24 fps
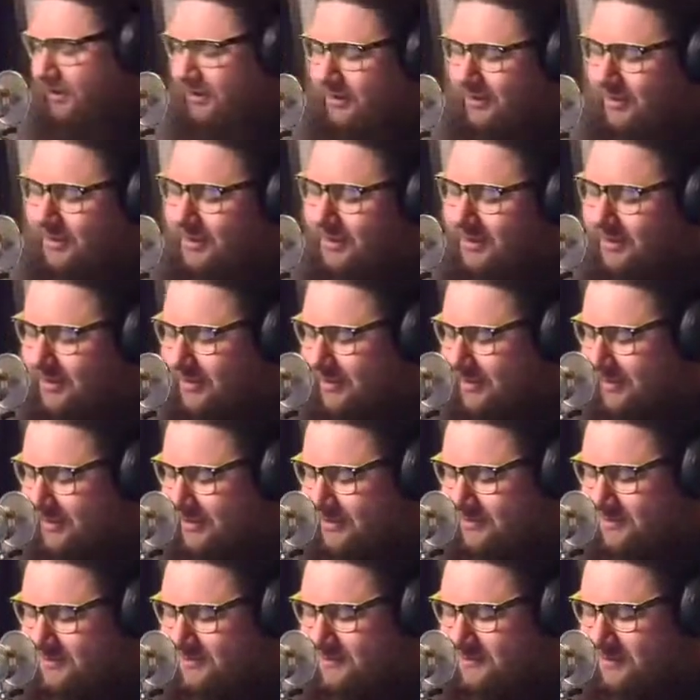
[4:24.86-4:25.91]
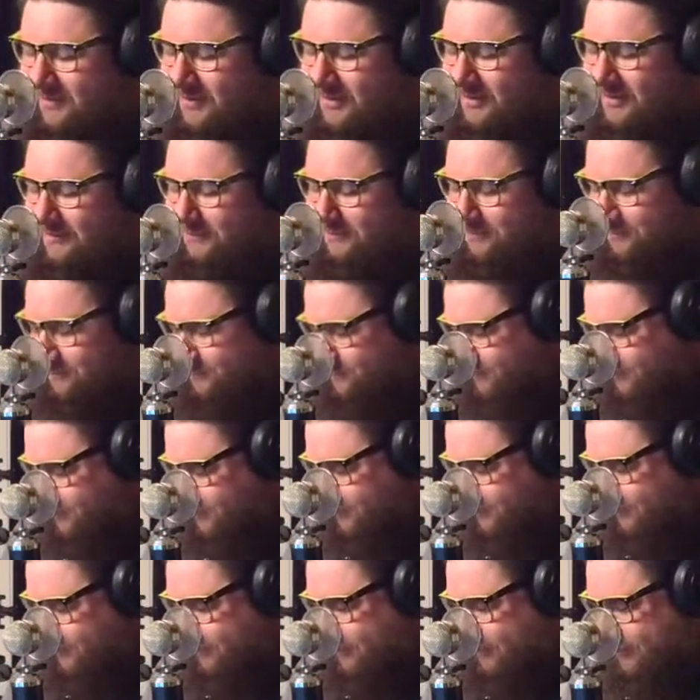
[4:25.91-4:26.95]
That's funny.
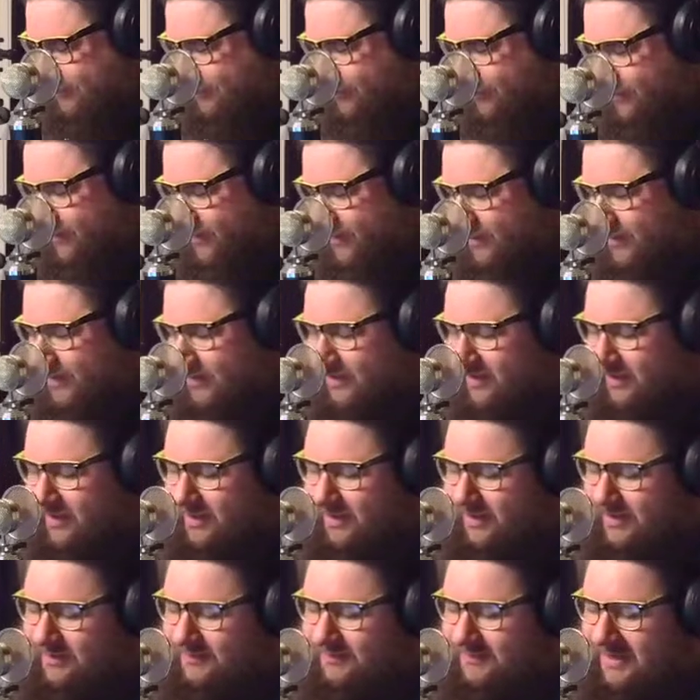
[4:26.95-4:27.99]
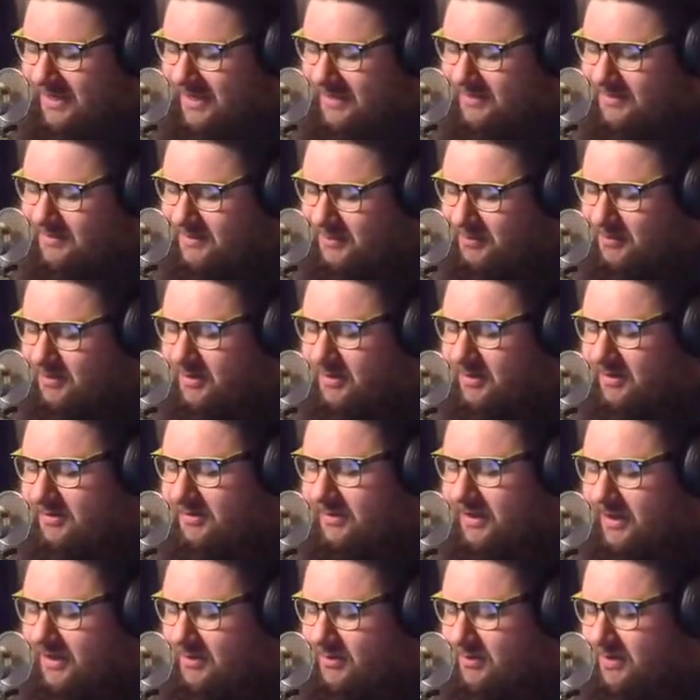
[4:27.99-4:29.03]
Oh, man. So I went all
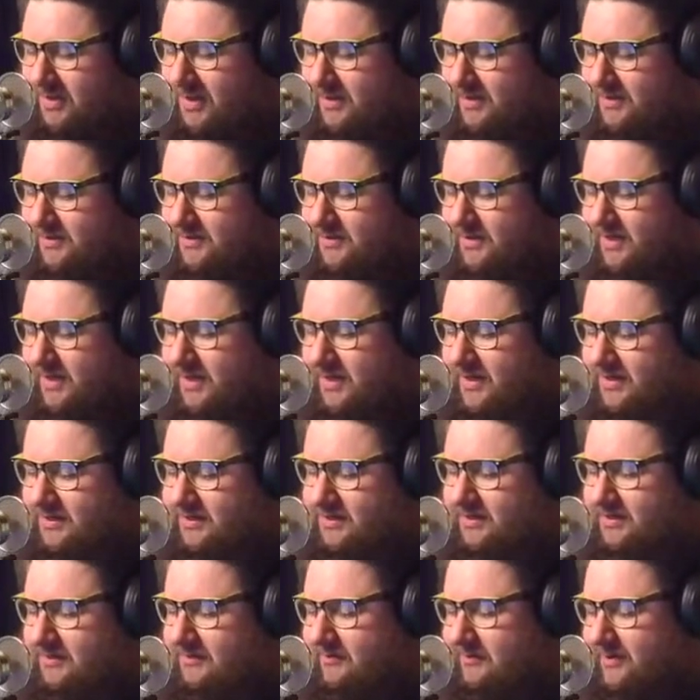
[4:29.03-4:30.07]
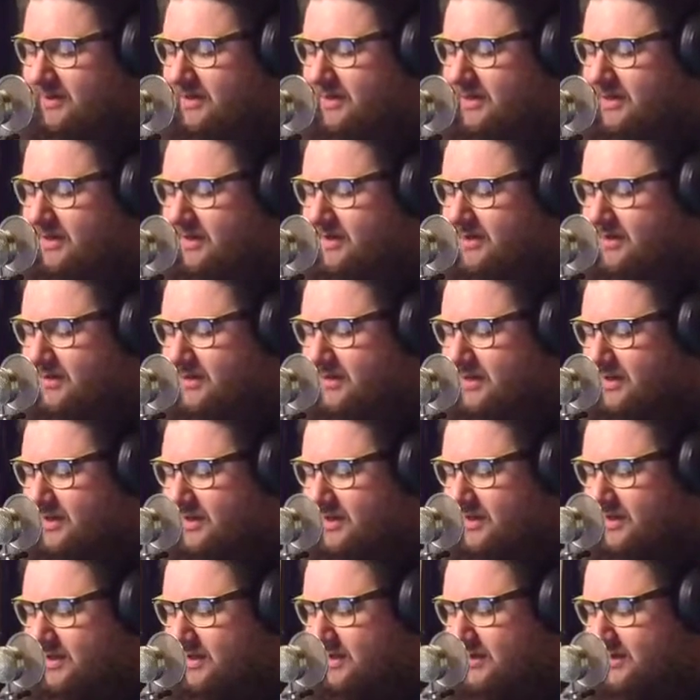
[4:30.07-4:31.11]
day without saying it until the very end of the
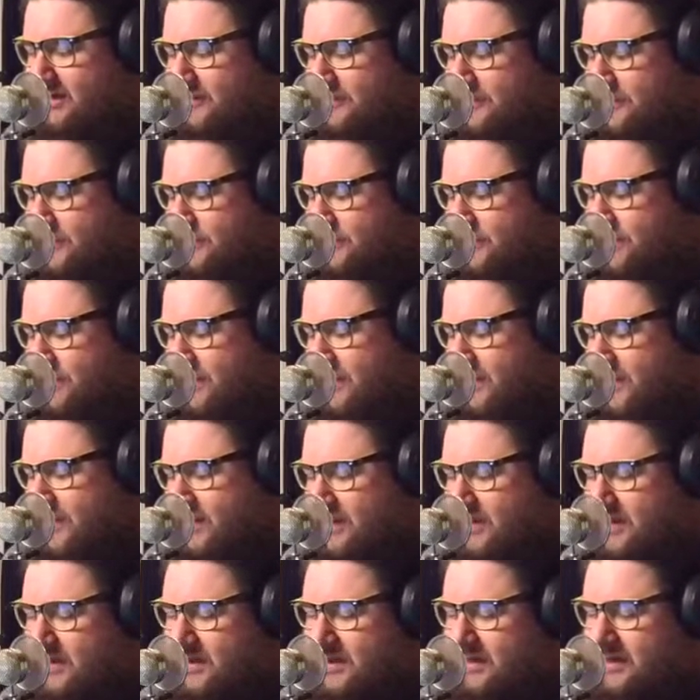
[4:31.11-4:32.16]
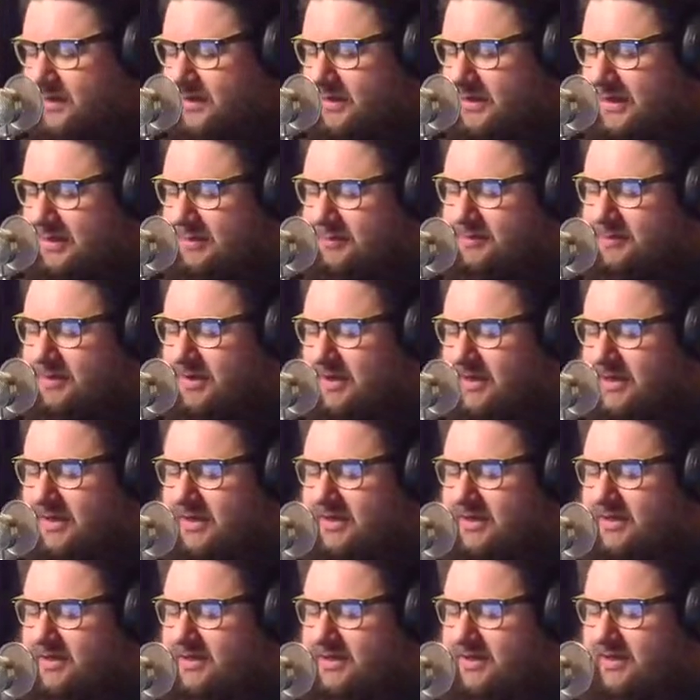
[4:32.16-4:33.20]
gig.
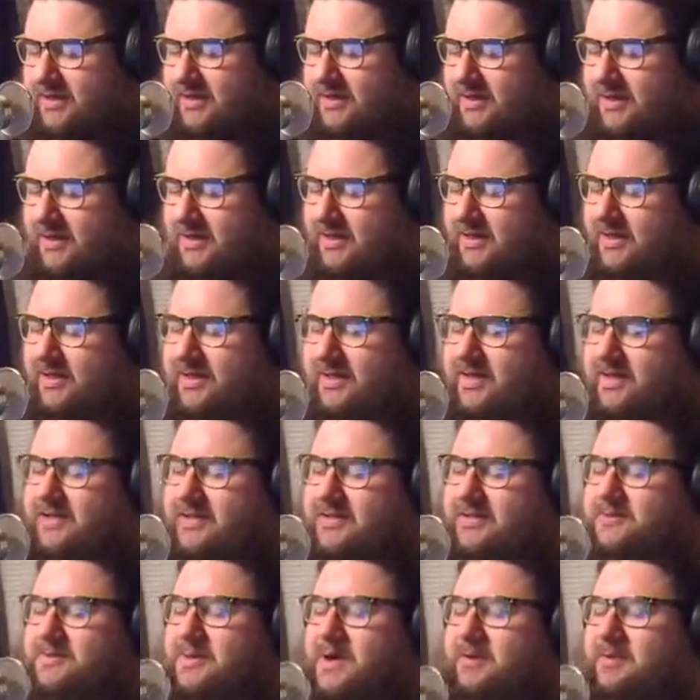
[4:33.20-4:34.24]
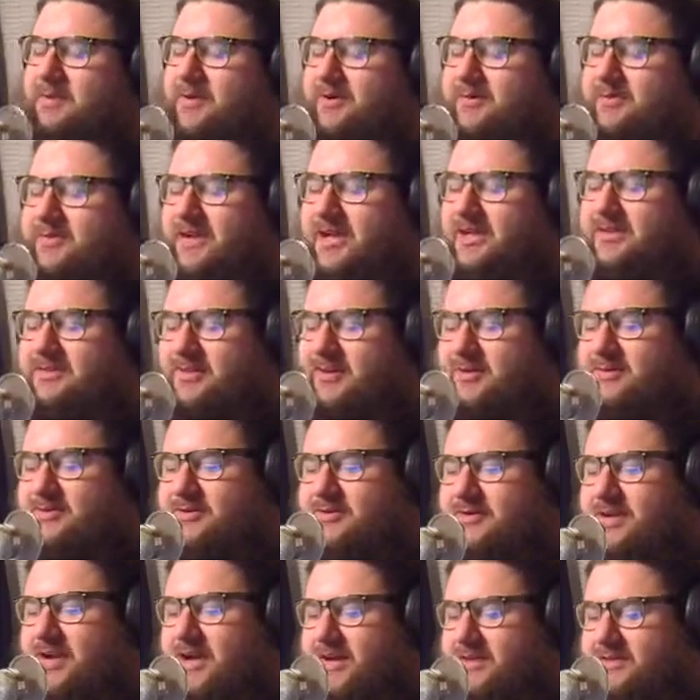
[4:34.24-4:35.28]
But it is my birthday. I told you
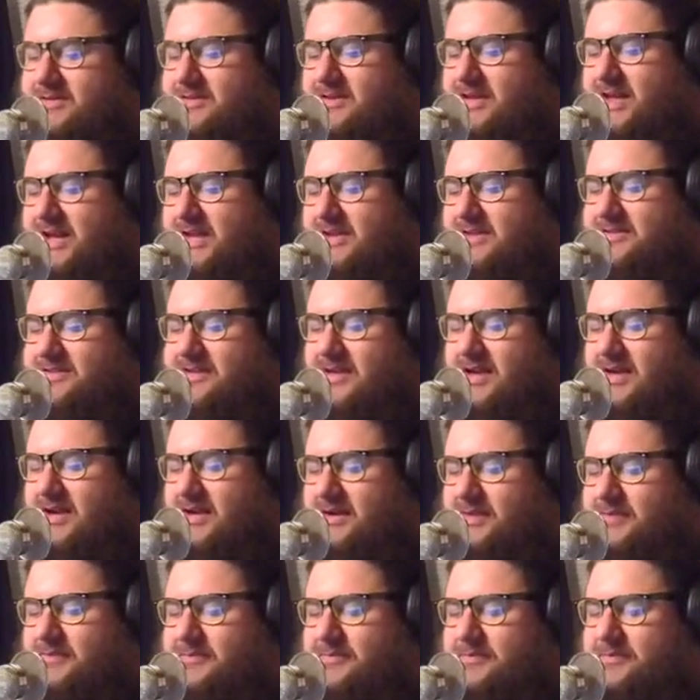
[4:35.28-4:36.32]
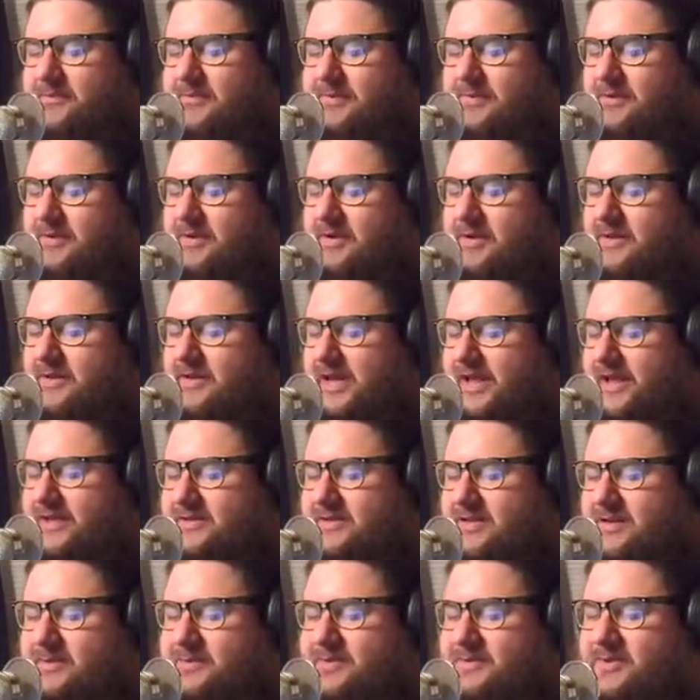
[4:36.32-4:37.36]
guys last
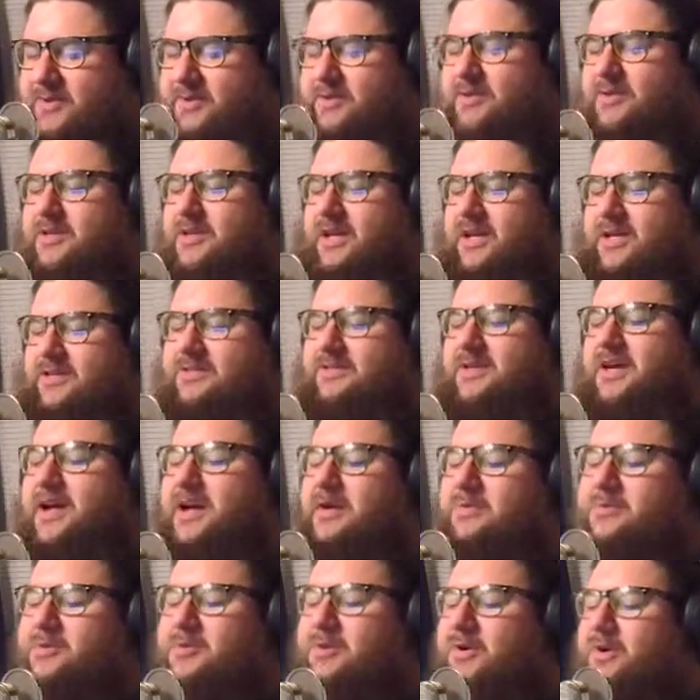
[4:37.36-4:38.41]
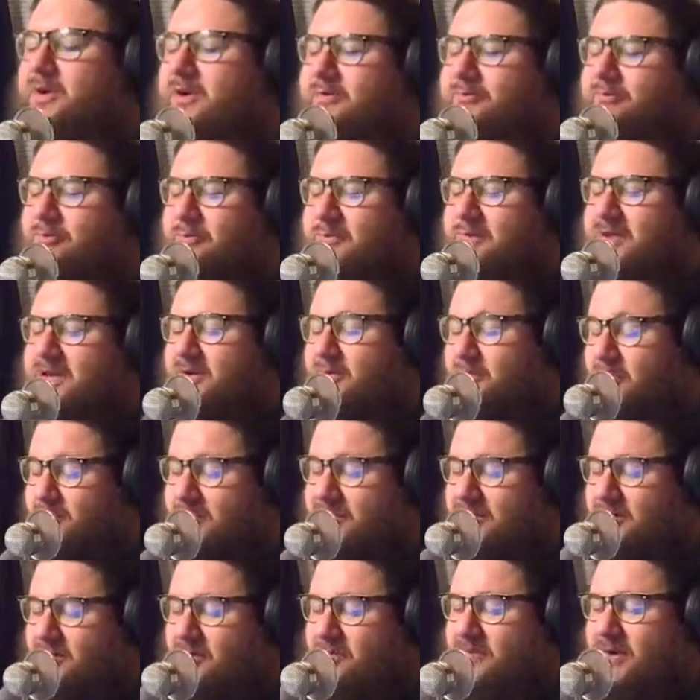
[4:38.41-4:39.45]
episode, the next time you heard from me, it would
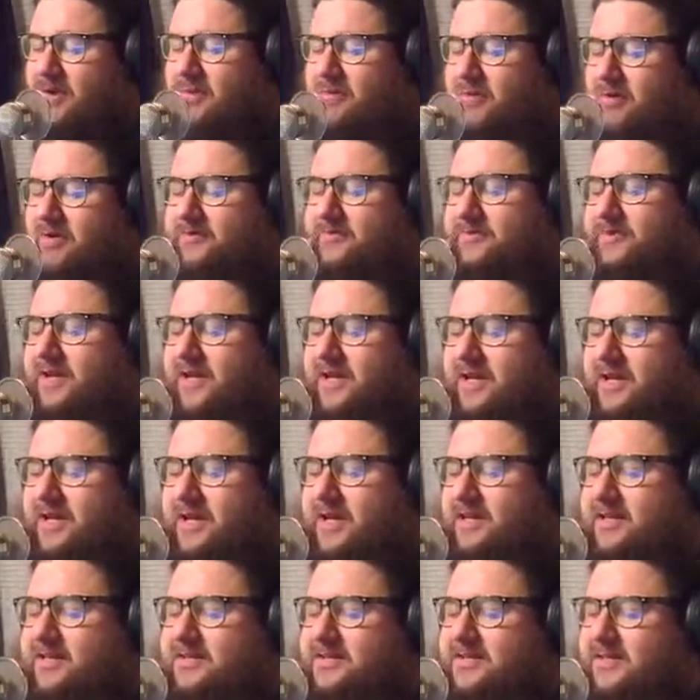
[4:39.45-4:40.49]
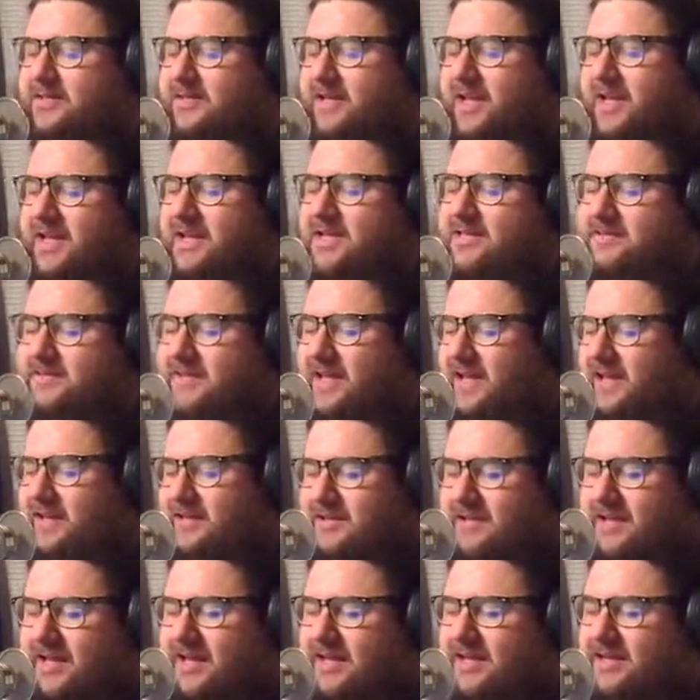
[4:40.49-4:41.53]
be on my birthday. And today is that
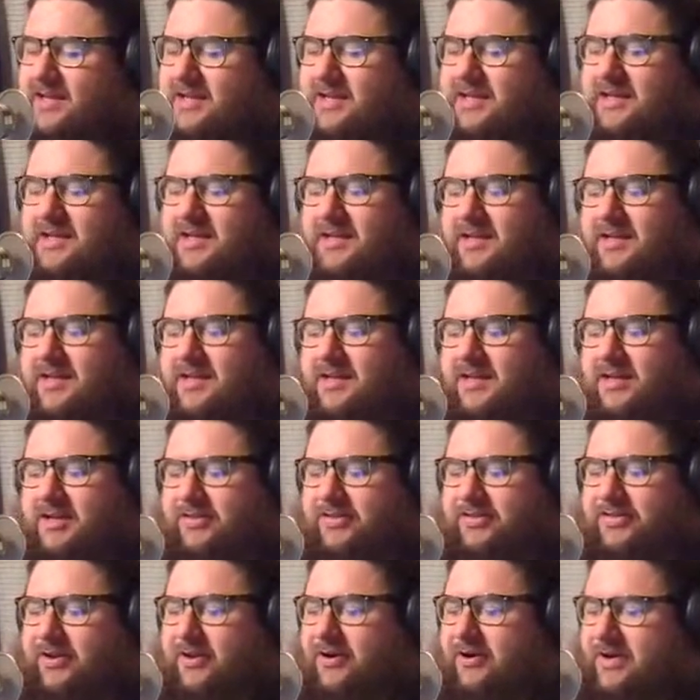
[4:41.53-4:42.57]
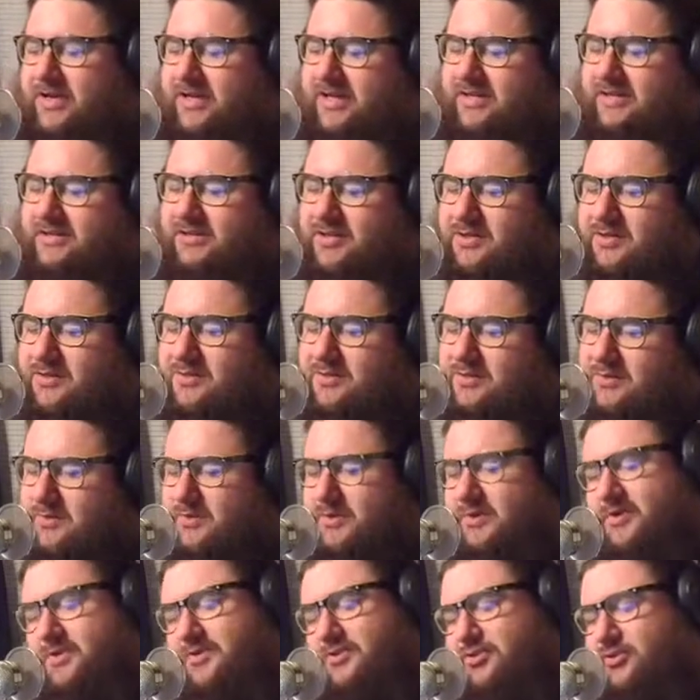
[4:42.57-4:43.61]
day.
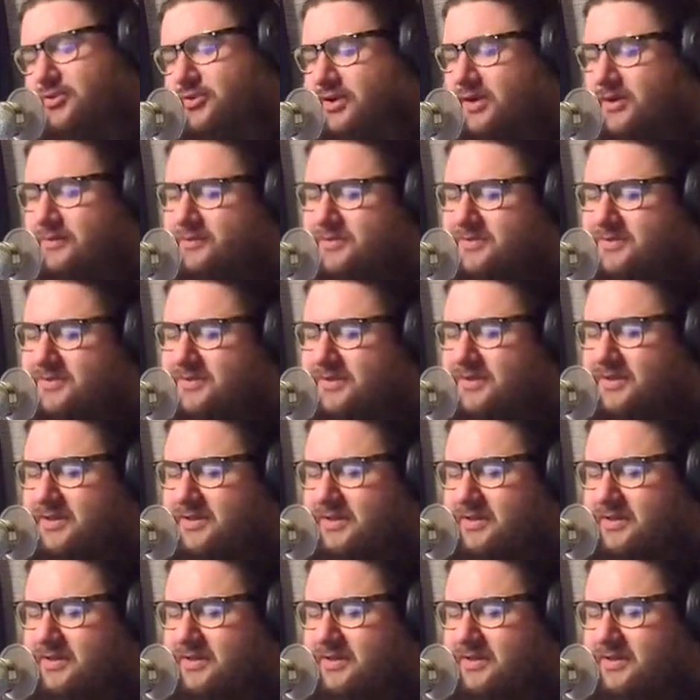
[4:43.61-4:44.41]
32 trips